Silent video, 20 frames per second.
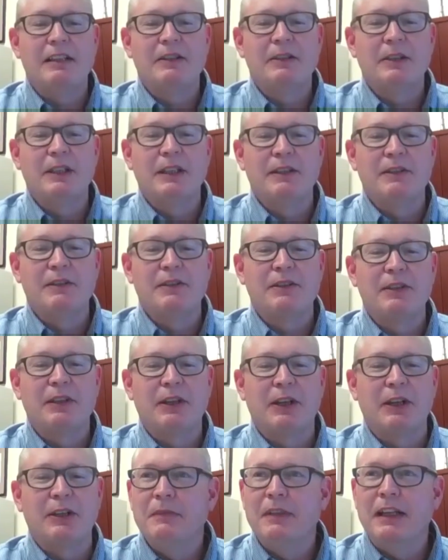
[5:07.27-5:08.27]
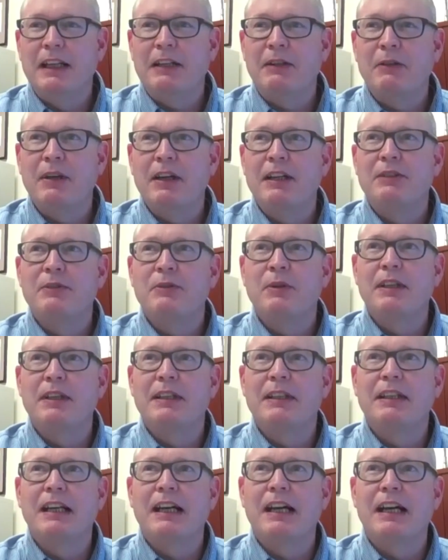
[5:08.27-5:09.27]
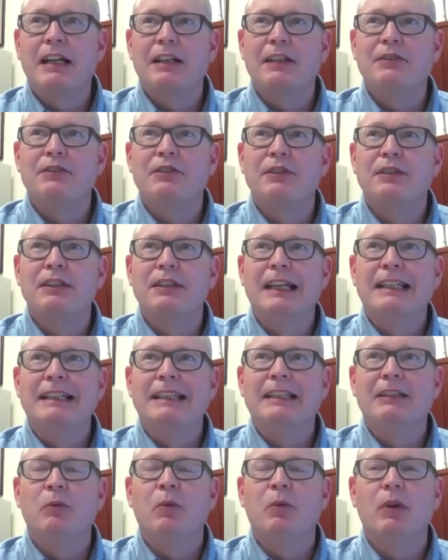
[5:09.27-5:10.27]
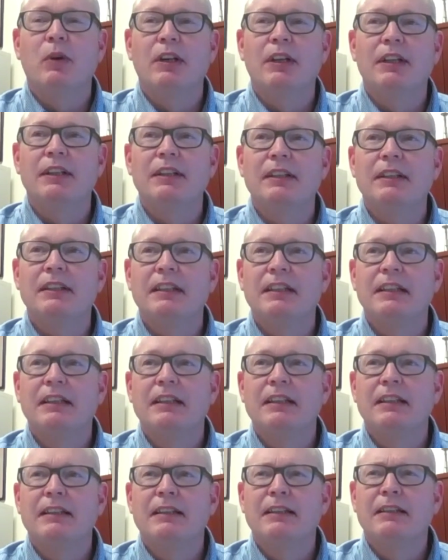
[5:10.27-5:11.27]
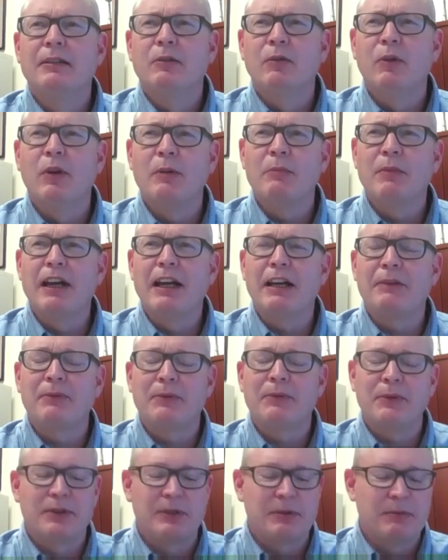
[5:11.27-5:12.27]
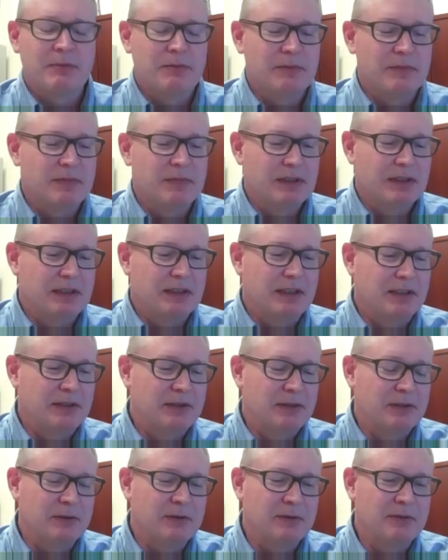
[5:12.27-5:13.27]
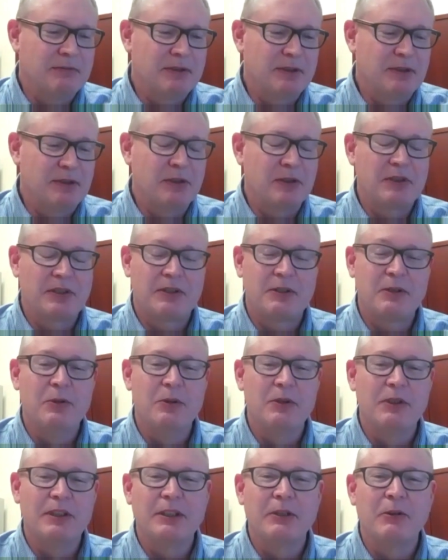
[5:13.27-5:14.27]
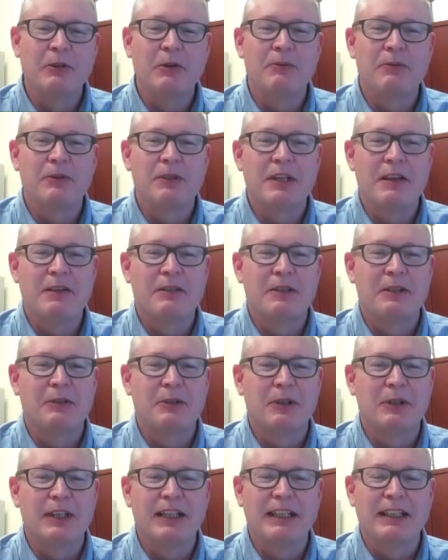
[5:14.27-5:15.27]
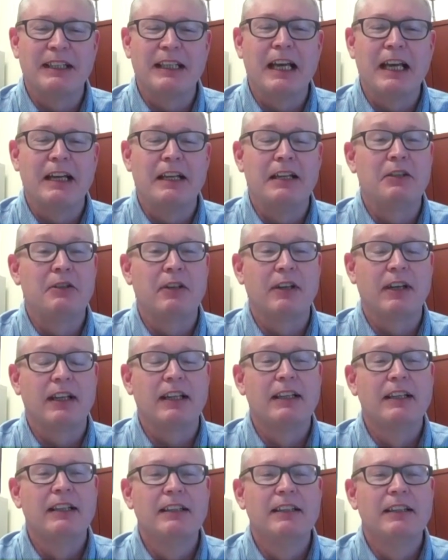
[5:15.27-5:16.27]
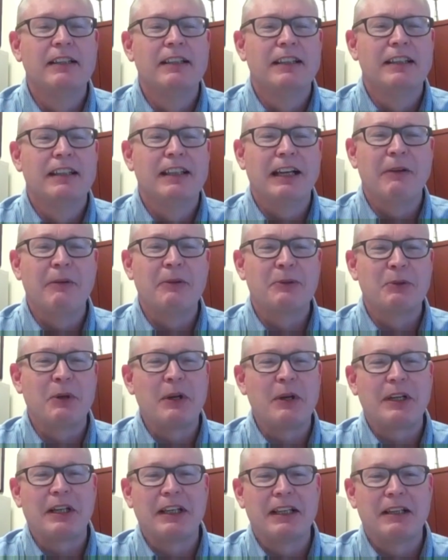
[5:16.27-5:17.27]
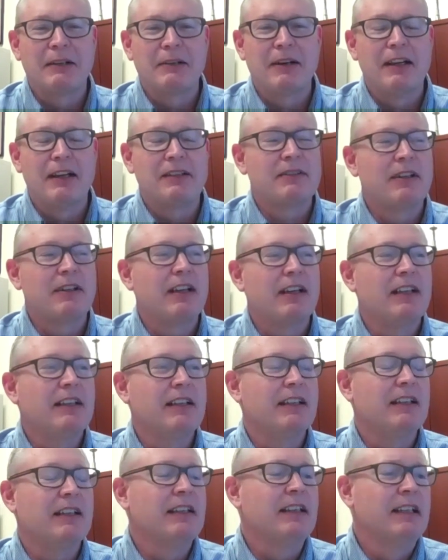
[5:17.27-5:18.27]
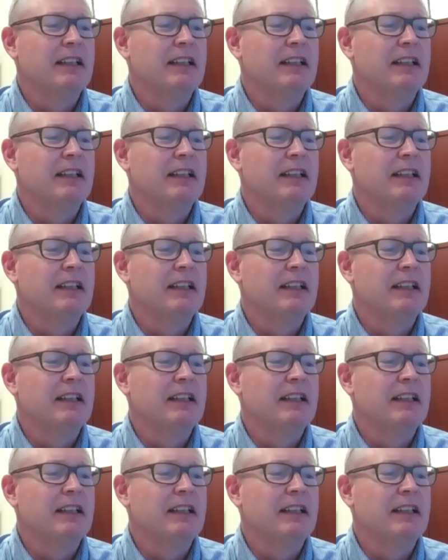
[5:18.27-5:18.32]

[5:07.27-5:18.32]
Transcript: go ahead and start. I graduated college in ninety-one, went back for some additional schooling, going for another degree, and got hungry. I was working in a restaurant and